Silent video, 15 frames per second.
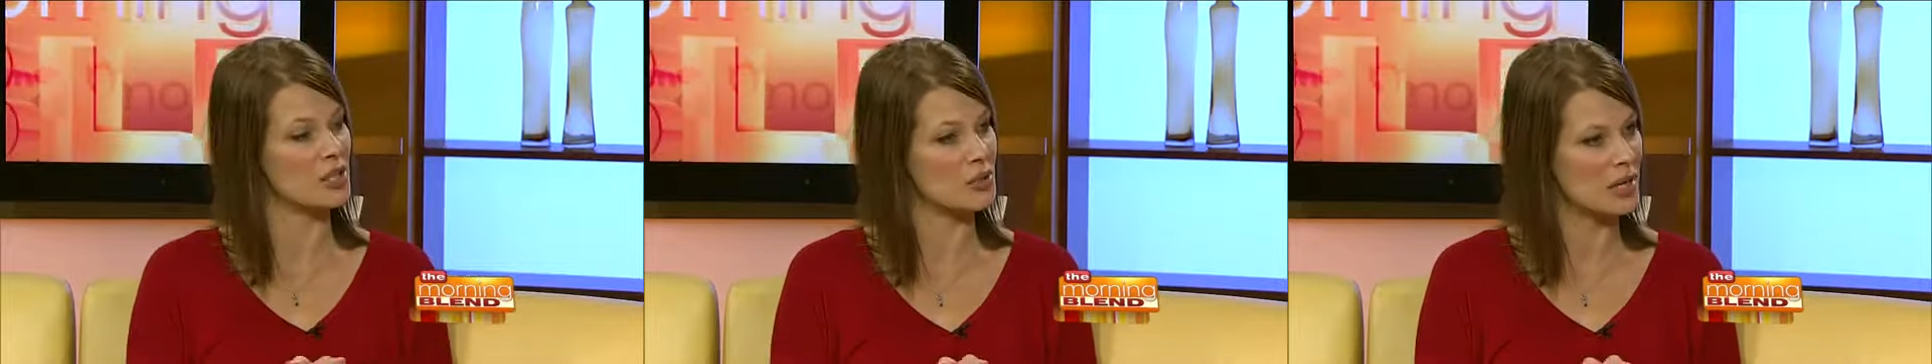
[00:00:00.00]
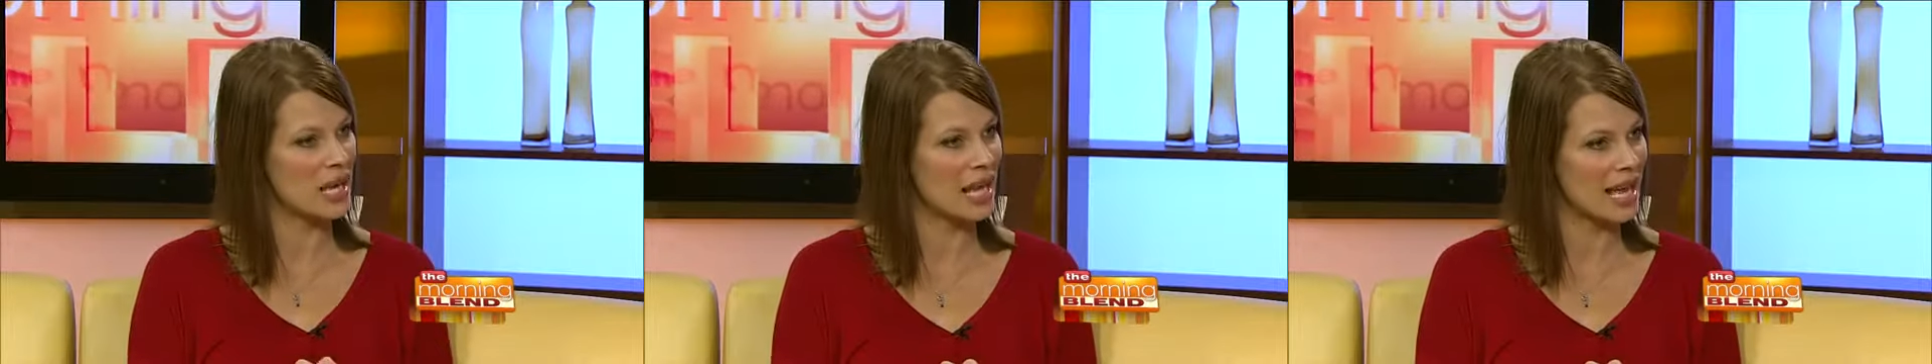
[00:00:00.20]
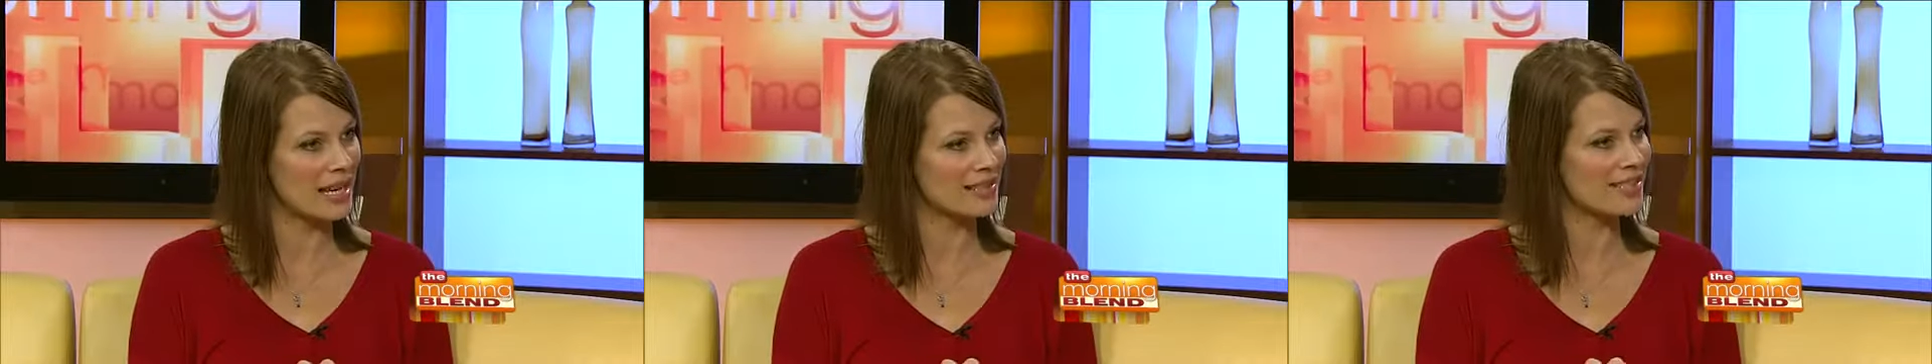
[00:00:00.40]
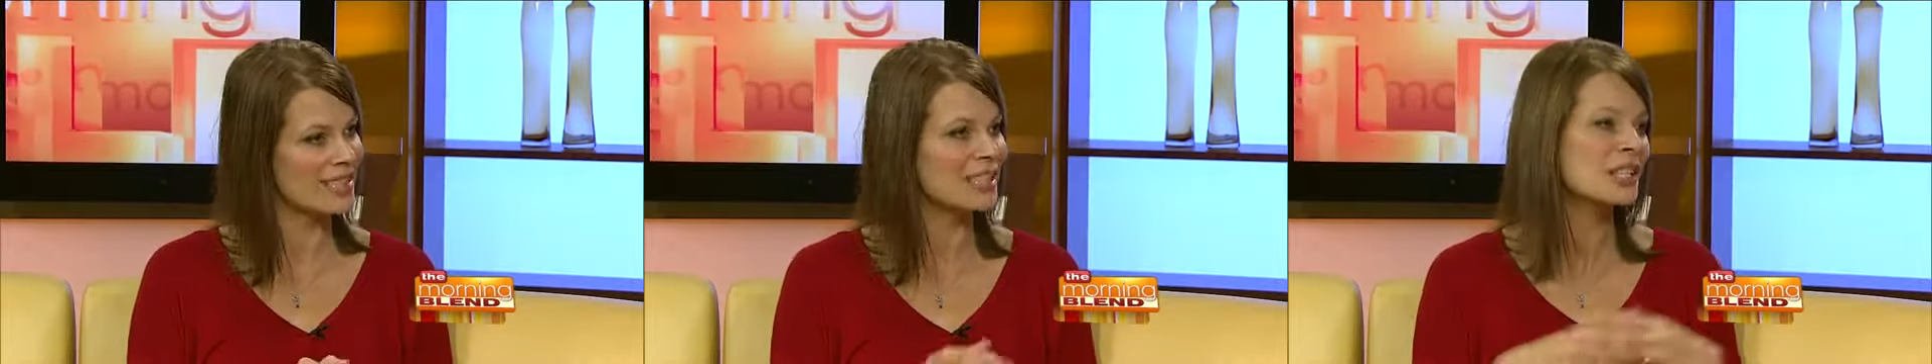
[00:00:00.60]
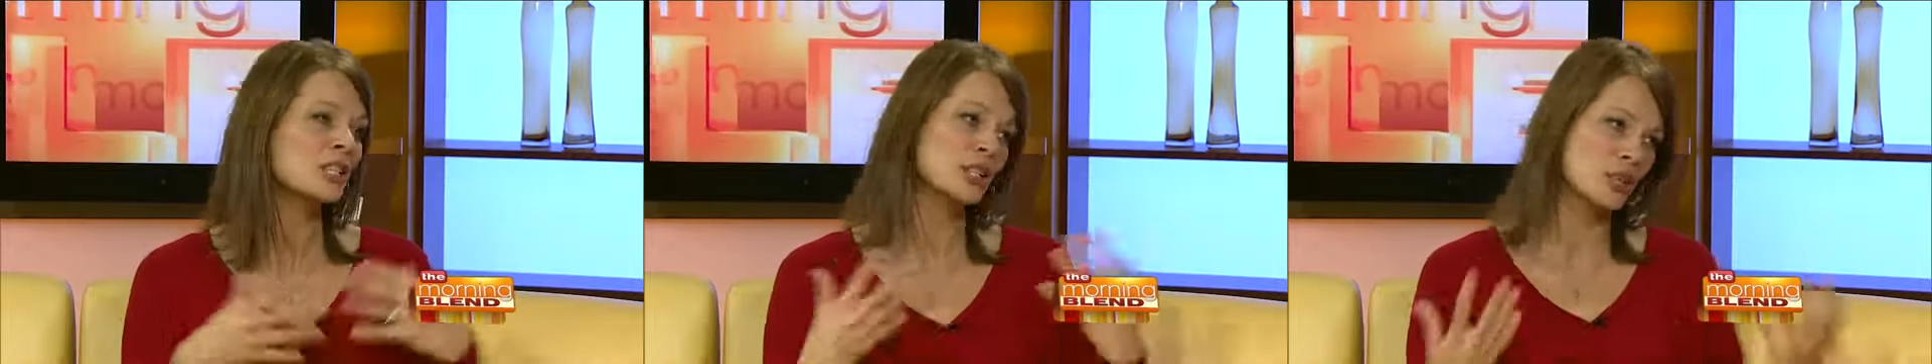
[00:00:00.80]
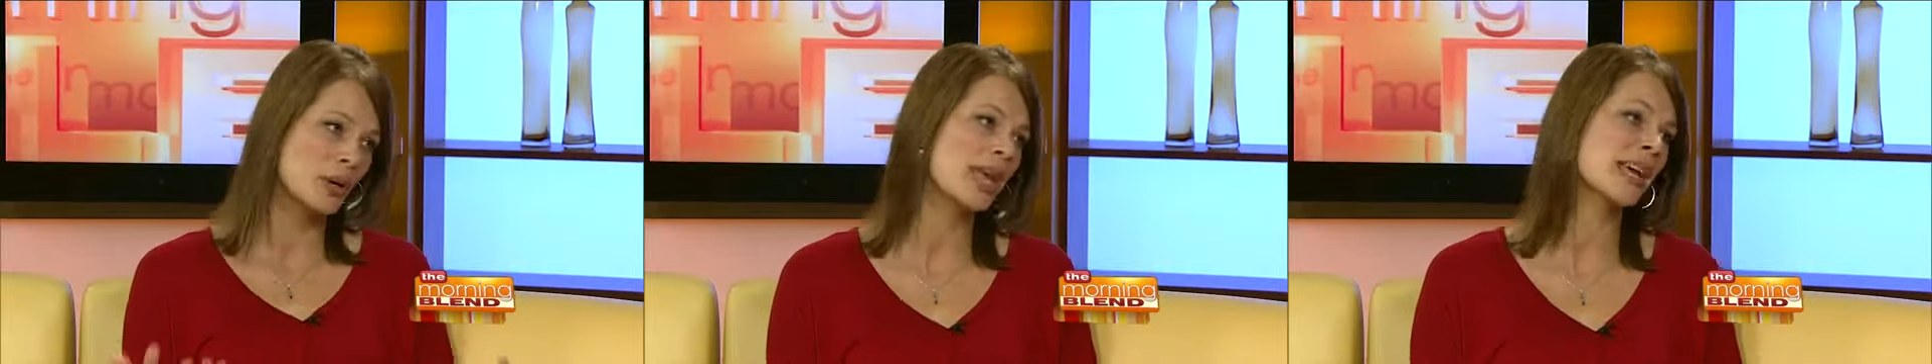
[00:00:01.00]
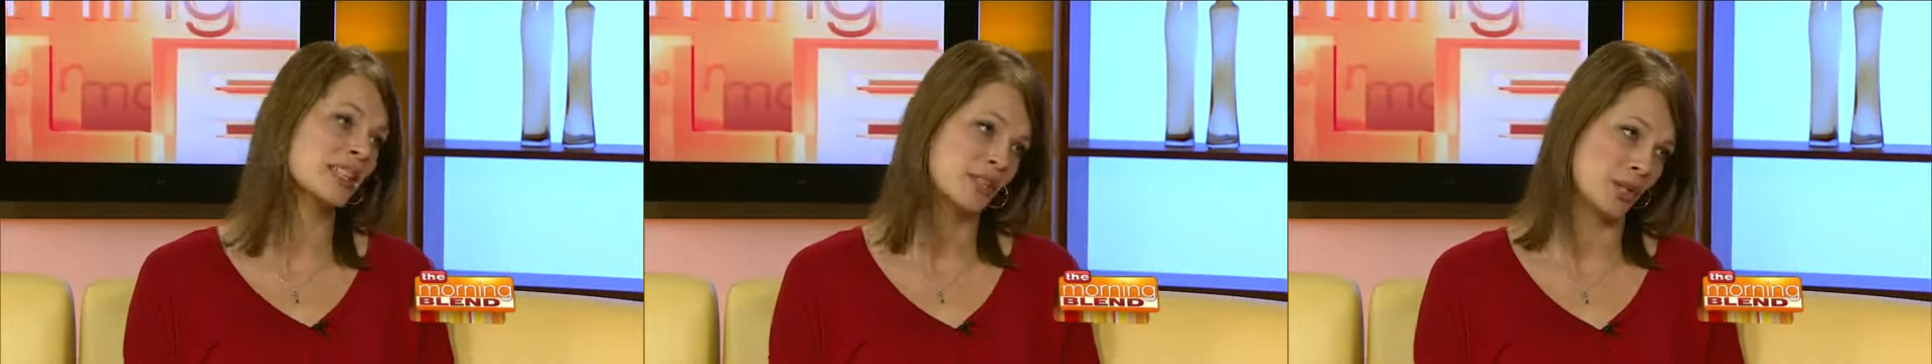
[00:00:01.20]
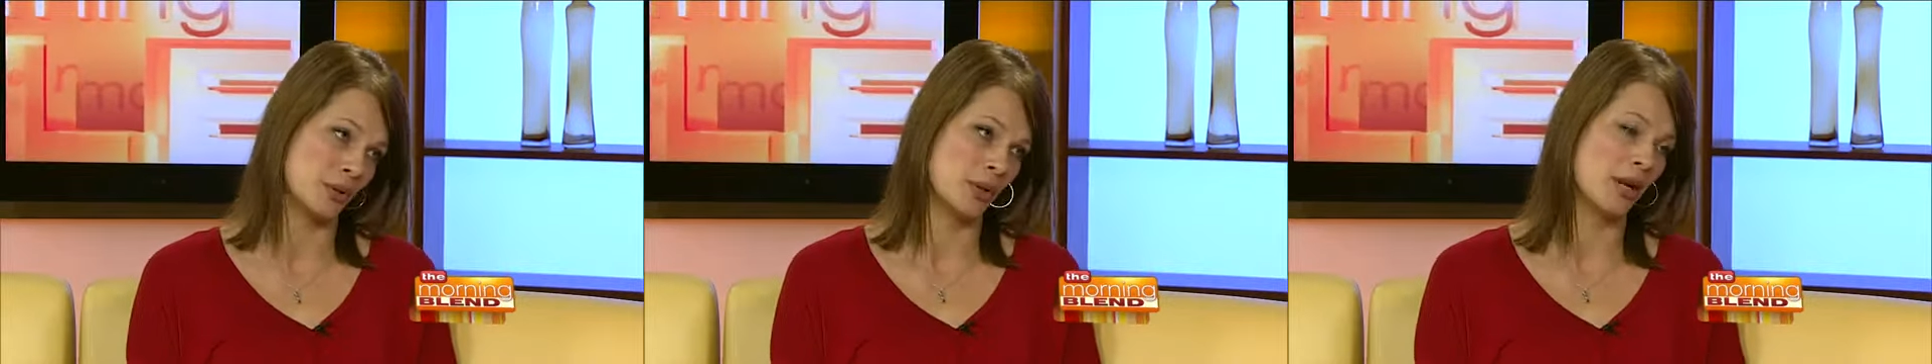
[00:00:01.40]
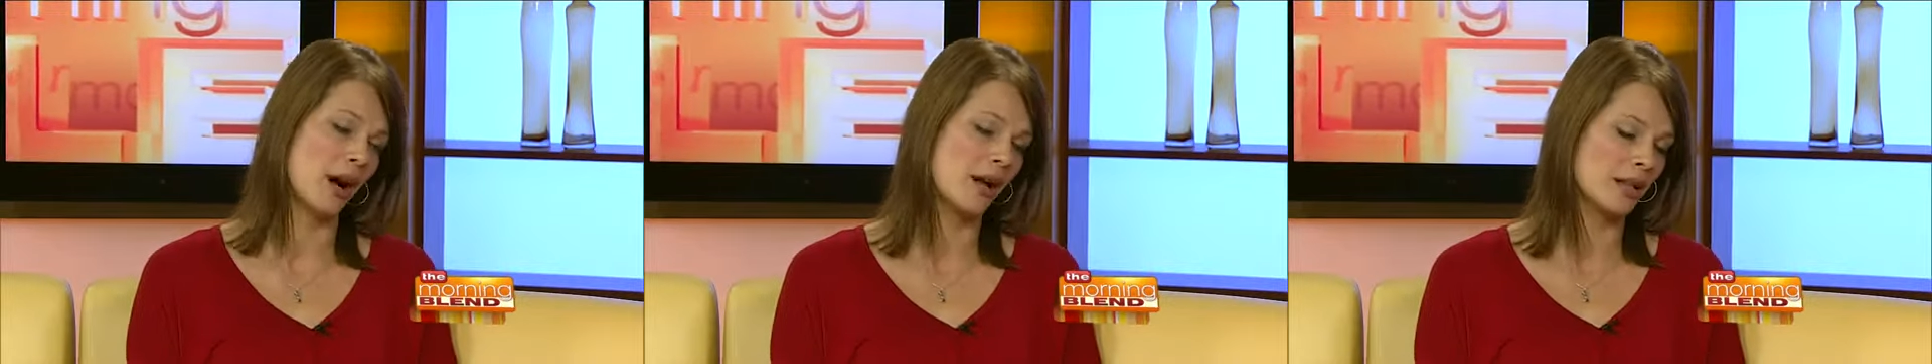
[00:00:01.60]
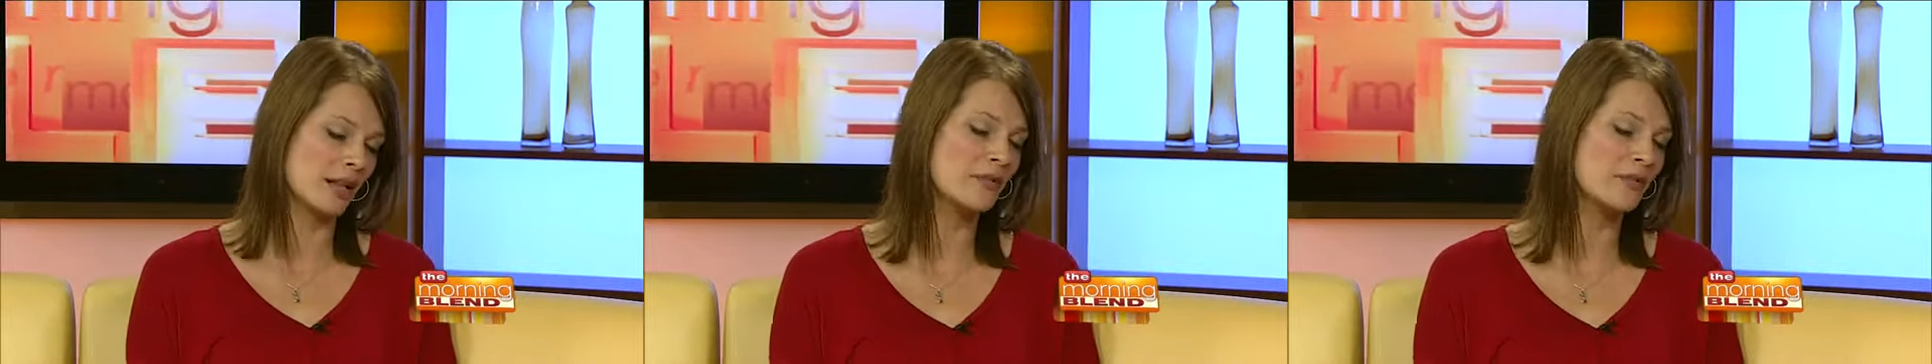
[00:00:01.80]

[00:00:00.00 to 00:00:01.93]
you can't you can't do it all.